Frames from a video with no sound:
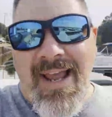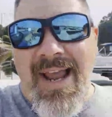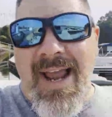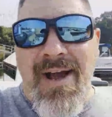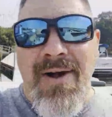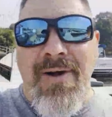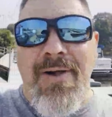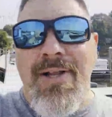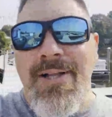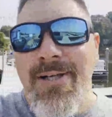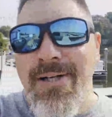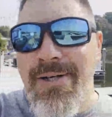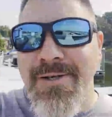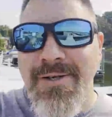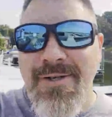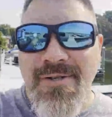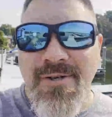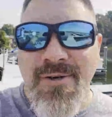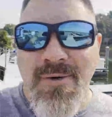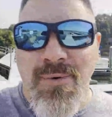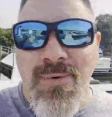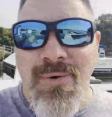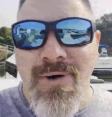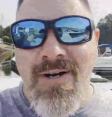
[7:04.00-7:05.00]
How clear is
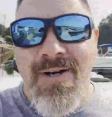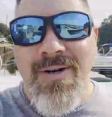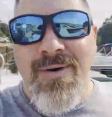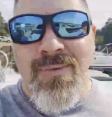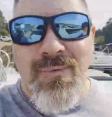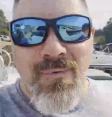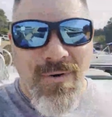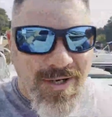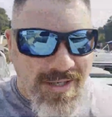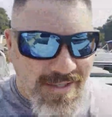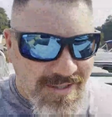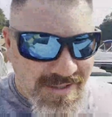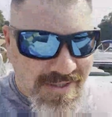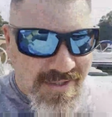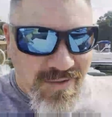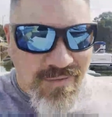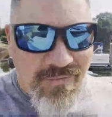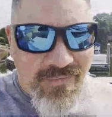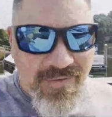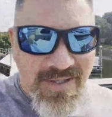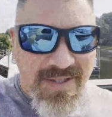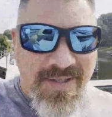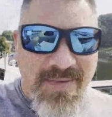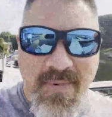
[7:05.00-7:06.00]
your water? What is
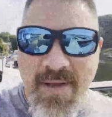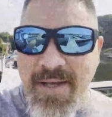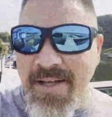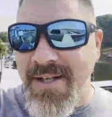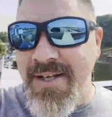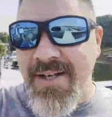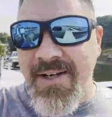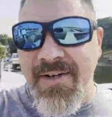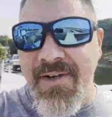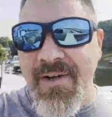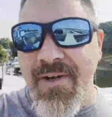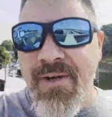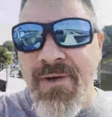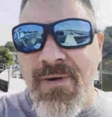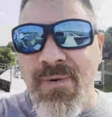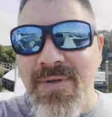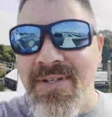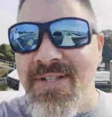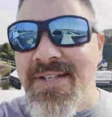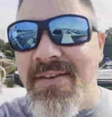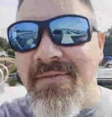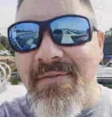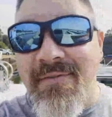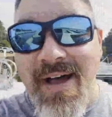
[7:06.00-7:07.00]
good visibility to you?
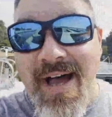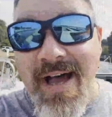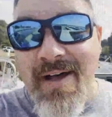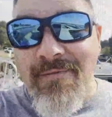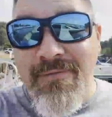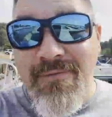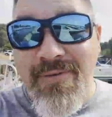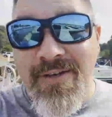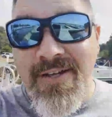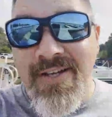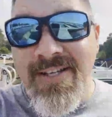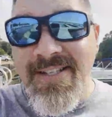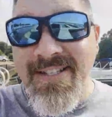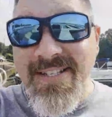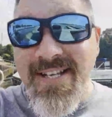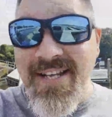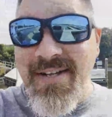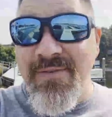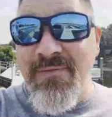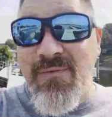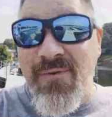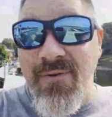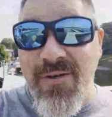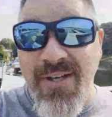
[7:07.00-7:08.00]
Is it 5 foot,
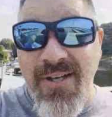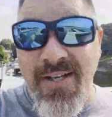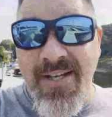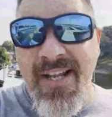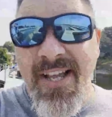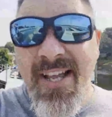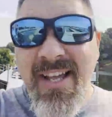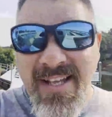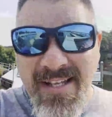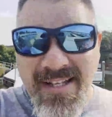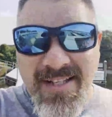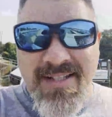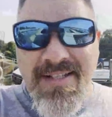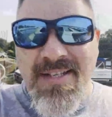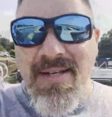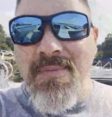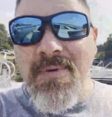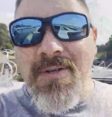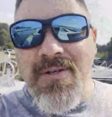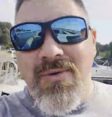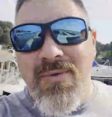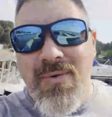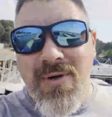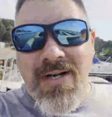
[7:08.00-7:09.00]
10 foot? It's
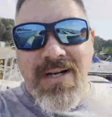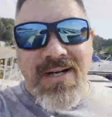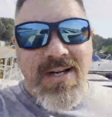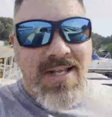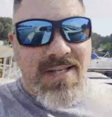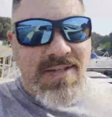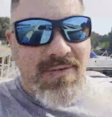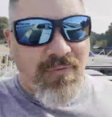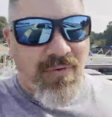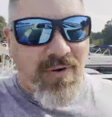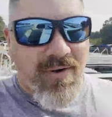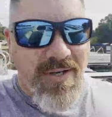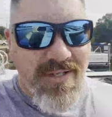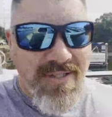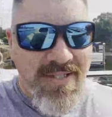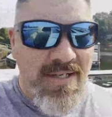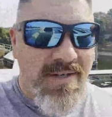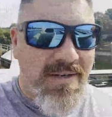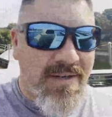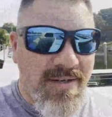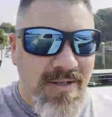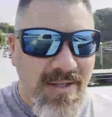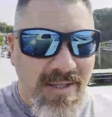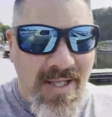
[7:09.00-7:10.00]
typically what it is for us
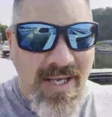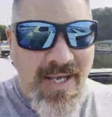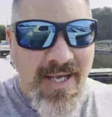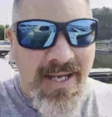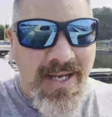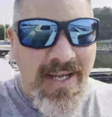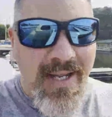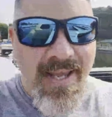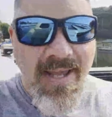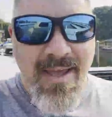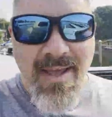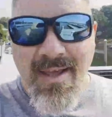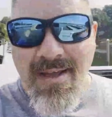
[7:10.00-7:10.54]
here in the lake.